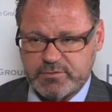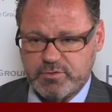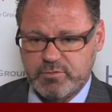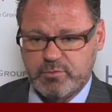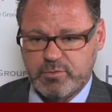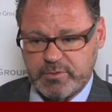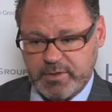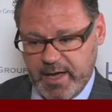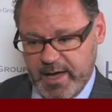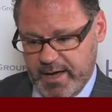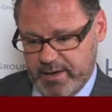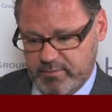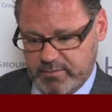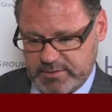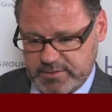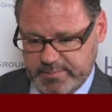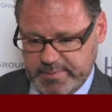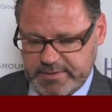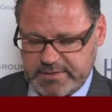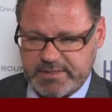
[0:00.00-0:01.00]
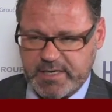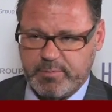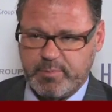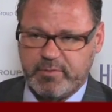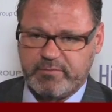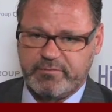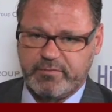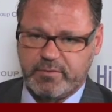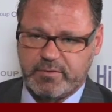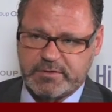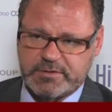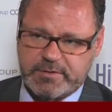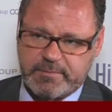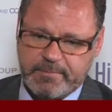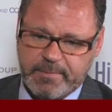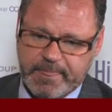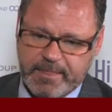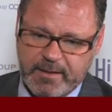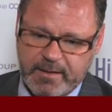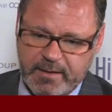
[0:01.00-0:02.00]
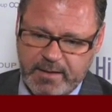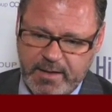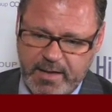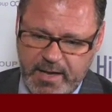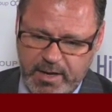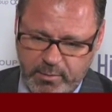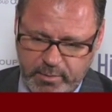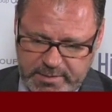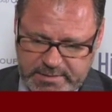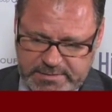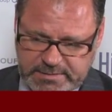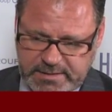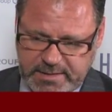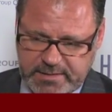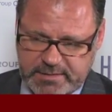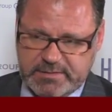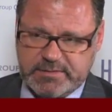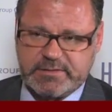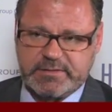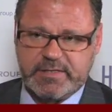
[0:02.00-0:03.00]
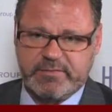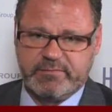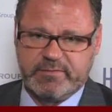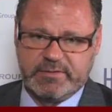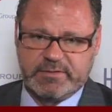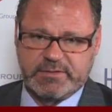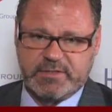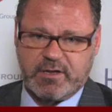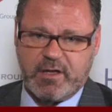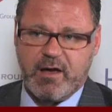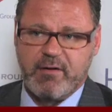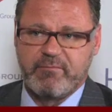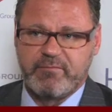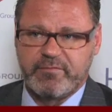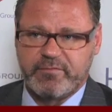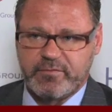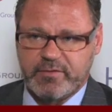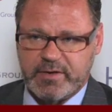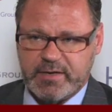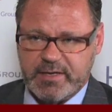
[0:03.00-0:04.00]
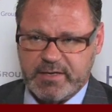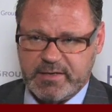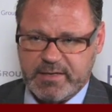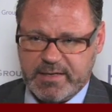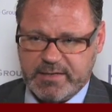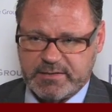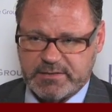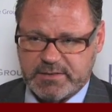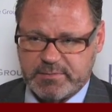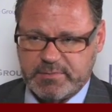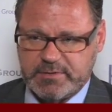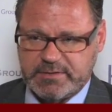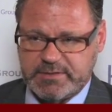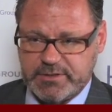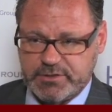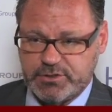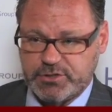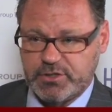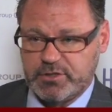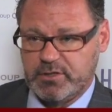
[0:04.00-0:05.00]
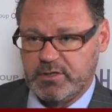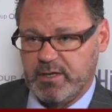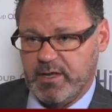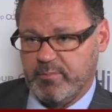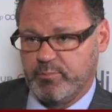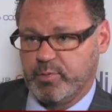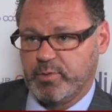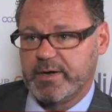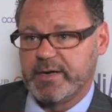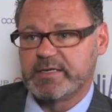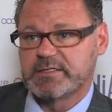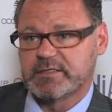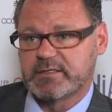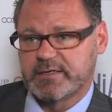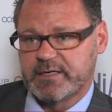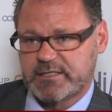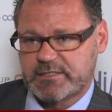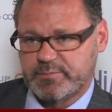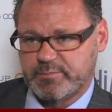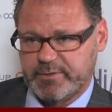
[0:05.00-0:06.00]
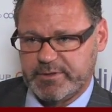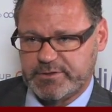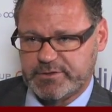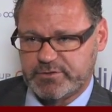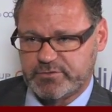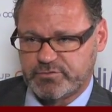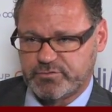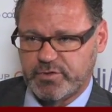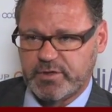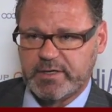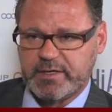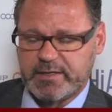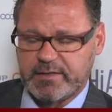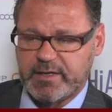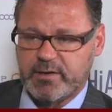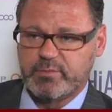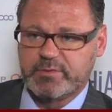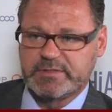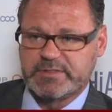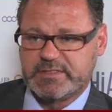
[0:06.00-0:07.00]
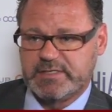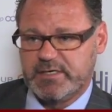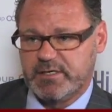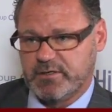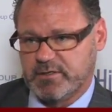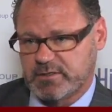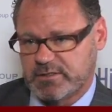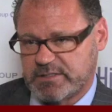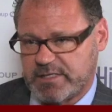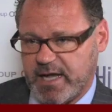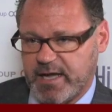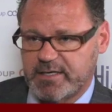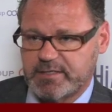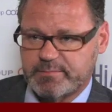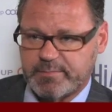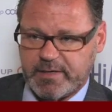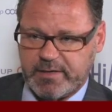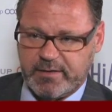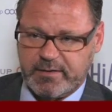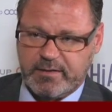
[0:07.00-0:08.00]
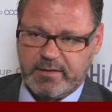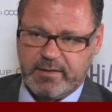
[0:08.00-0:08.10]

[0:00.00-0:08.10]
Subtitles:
Umo 9 was a big step up for us. And what it's done is it's given us comfort in some additional appraisal and exploration drilling that we see on our seismic.